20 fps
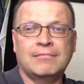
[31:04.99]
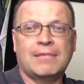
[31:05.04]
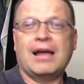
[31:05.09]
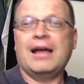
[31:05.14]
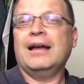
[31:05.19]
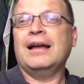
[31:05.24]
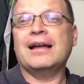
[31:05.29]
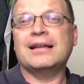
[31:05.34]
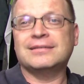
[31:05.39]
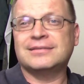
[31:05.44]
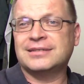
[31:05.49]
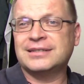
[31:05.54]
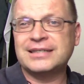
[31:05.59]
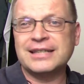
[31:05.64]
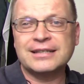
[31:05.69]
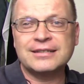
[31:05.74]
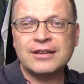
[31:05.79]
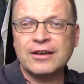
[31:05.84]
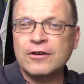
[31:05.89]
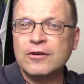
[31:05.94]
I got
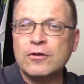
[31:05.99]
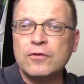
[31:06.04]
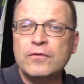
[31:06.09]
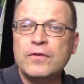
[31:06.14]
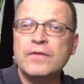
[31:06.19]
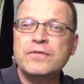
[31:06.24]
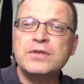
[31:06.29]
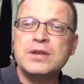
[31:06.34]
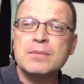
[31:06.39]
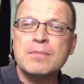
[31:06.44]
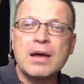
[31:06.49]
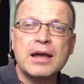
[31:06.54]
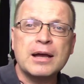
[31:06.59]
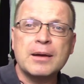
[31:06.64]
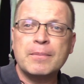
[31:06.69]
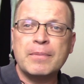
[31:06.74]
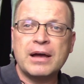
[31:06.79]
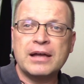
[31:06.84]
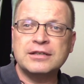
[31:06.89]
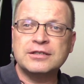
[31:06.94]
650
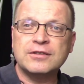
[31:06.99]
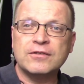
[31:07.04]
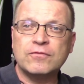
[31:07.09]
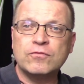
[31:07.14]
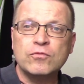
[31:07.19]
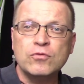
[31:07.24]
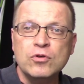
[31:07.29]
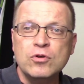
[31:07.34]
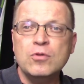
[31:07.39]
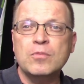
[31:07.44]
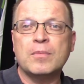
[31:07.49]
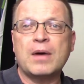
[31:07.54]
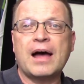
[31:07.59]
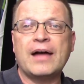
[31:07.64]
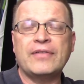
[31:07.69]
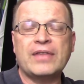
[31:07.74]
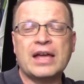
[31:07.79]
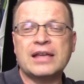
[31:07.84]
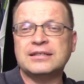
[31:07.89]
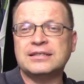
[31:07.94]
megabytes of room
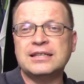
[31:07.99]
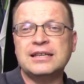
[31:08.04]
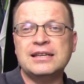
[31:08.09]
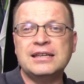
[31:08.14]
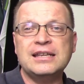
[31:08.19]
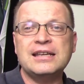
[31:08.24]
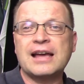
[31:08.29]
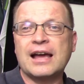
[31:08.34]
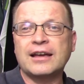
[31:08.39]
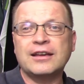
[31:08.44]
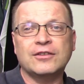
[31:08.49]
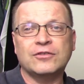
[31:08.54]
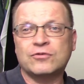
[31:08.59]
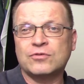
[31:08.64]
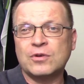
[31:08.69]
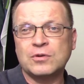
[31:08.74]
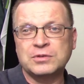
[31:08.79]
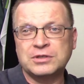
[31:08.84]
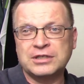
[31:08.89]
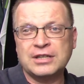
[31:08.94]
on that CD. I can
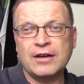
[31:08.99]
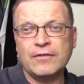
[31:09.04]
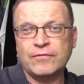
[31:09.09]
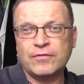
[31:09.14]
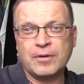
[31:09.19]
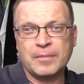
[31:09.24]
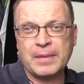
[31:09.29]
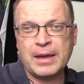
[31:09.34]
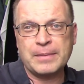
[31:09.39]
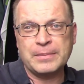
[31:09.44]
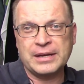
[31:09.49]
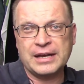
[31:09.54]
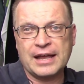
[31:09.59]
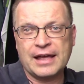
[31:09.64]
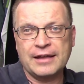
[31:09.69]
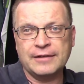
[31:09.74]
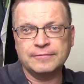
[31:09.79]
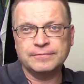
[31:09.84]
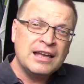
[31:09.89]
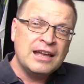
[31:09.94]
throw stuff from
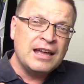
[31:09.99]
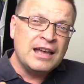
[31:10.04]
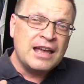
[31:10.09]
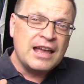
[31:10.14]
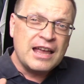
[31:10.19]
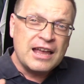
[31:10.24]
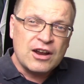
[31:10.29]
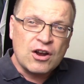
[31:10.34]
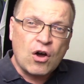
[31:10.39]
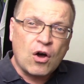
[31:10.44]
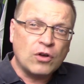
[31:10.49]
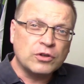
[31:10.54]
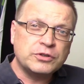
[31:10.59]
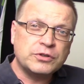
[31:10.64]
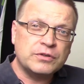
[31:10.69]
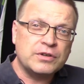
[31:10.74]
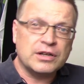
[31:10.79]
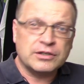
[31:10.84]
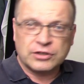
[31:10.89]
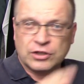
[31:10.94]
AmiNet. It
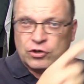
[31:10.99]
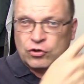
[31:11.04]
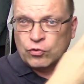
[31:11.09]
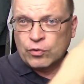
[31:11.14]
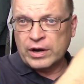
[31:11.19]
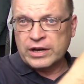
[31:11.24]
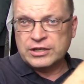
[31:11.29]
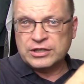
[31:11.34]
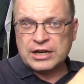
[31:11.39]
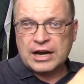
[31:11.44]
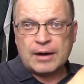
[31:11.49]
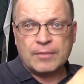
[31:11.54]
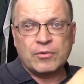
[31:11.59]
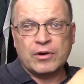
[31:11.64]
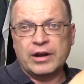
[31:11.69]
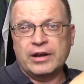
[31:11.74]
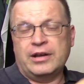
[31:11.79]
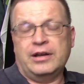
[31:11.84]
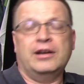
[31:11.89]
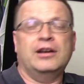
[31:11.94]
also does a great job
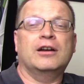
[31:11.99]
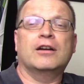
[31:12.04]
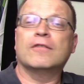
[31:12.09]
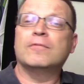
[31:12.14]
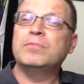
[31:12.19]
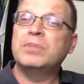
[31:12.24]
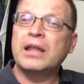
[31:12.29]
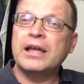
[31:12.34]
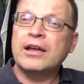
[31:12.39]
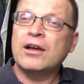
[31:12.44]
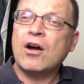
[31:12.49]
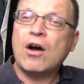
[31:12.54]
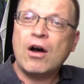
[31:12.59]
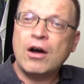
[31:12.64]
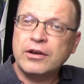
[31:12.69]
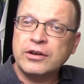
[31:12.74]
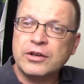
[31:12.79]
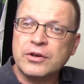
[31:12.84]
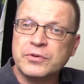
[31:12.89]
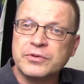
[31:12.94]
right in here of playing
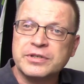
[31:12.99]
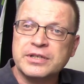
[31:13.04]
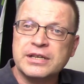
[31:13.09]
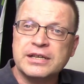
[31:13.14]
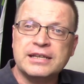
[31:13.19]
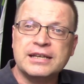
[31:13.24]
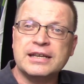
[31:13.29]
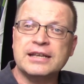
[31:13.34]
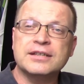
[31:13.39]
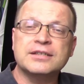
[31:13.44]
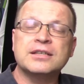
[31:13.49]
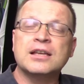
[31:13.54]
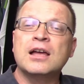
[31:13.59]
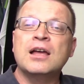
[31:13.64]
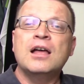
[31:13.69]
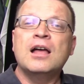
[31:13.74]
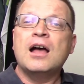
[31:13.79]
audio CDs.